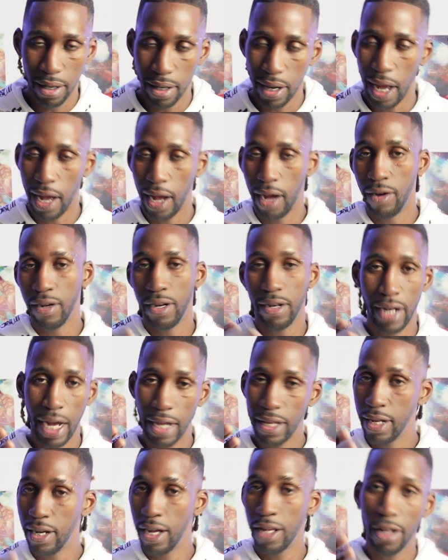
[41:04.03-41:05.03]
Now,
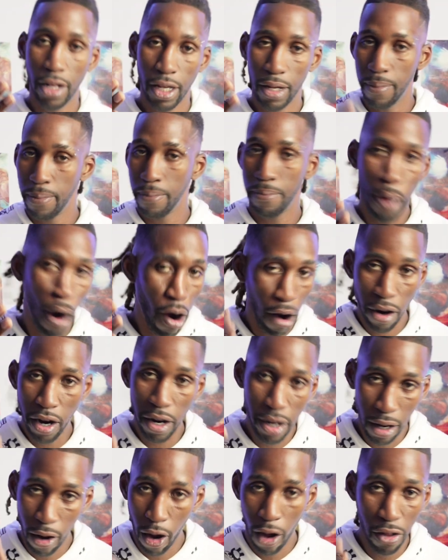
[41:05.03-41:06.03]
that's another part
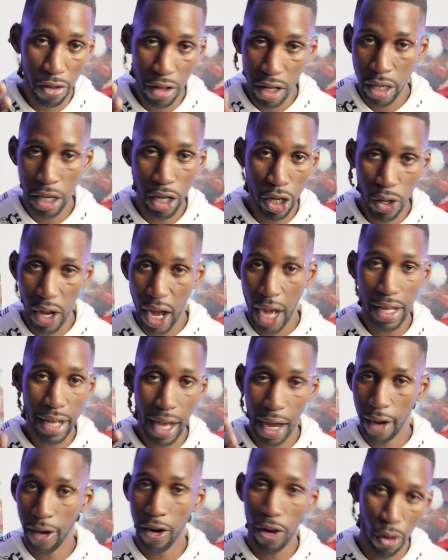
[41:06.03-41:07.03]
of all of this you guys
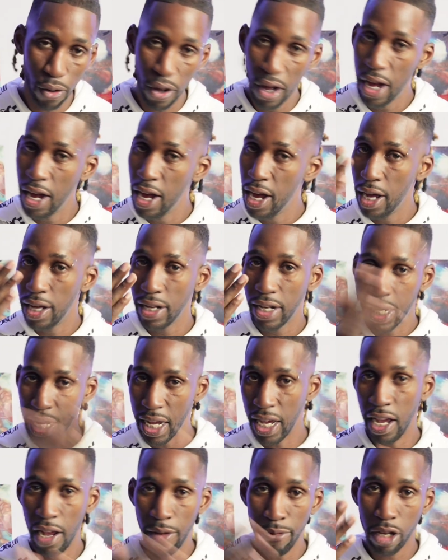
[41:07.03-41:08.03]
got to know.
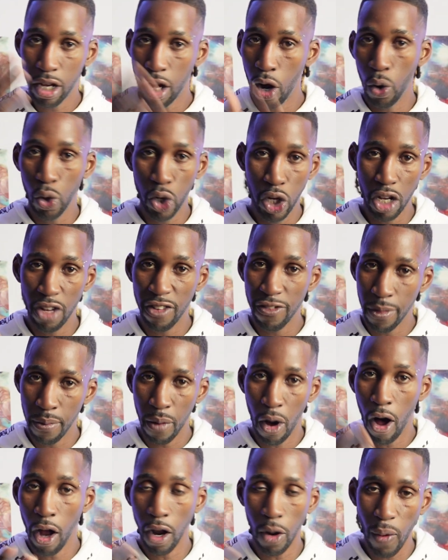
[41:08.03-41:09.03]
Teams, coaches from
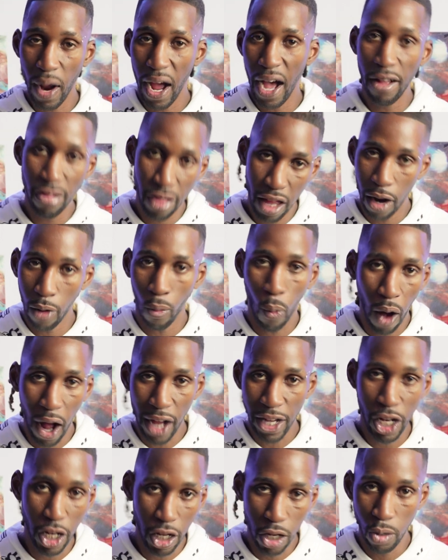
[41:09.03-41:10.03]
all around, they're
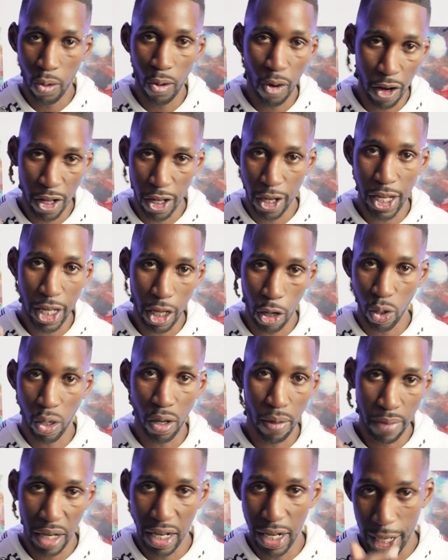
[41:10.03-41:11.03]
watching you on your
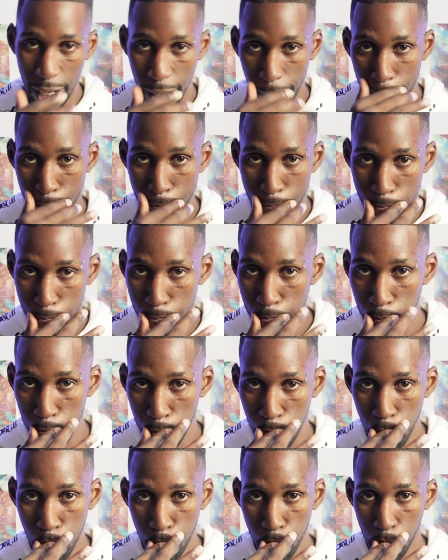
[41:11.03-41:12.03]
social media.
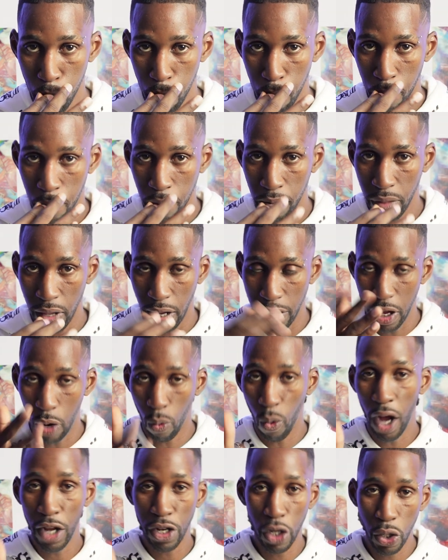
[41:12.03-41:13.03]
They're
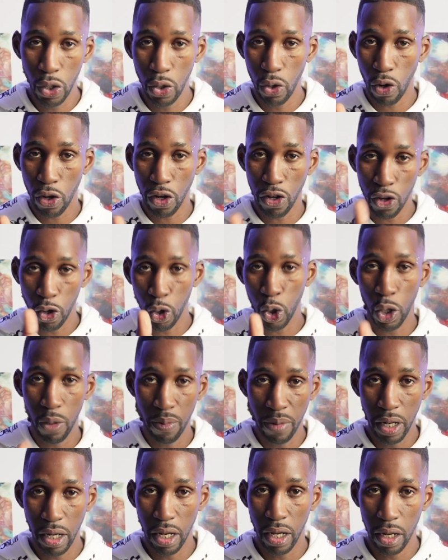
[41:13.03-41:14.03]
watching you on your social
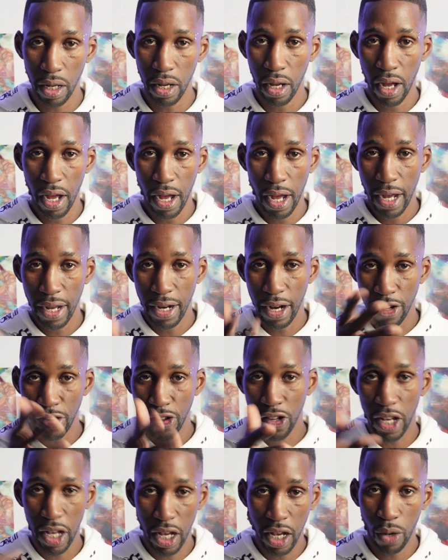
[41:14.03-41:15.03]
media. They're
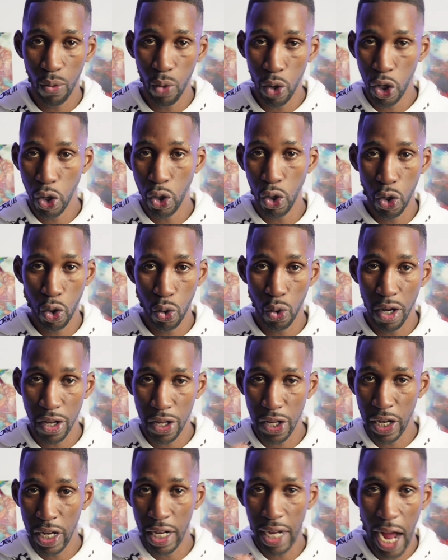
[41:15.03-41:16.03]
seeing what you do. They're
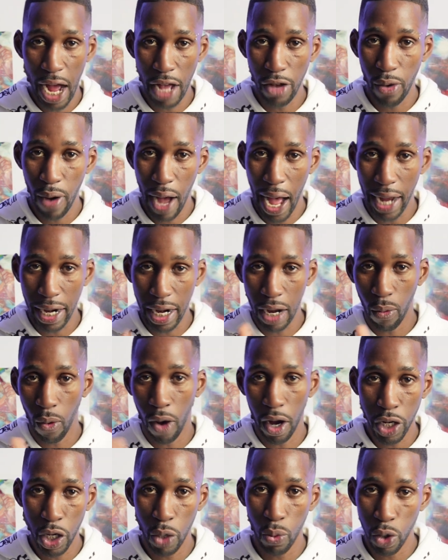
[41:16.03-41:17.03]
seeing how you act. They're
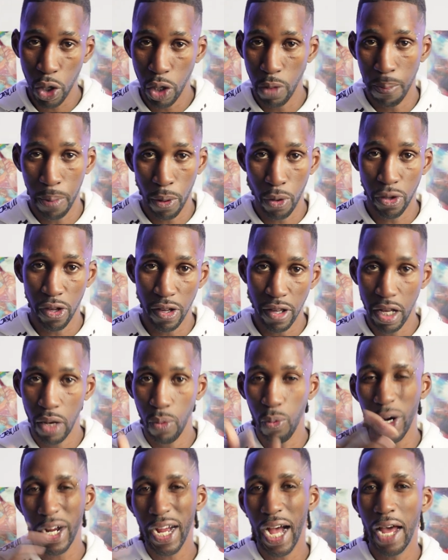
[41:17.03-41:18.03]
watching what you post to see
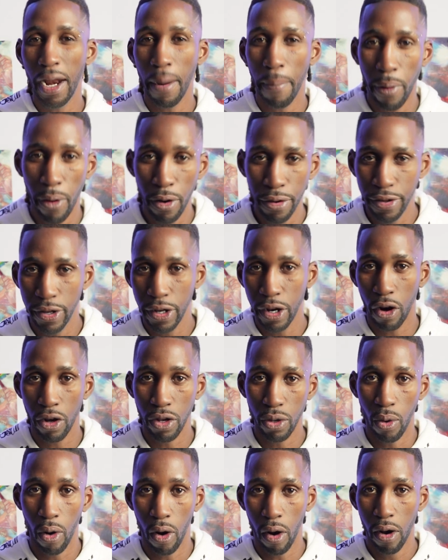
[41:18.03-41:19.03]
what kind of person
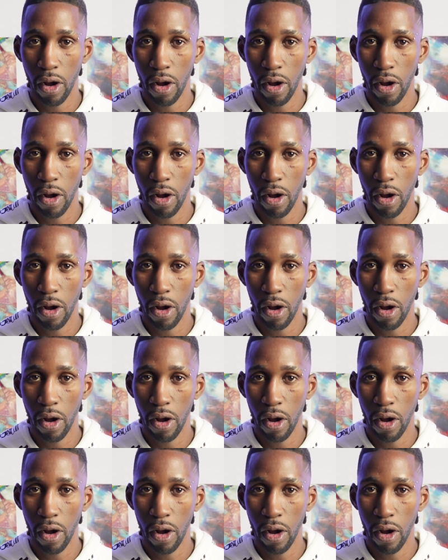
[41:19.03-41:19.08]
you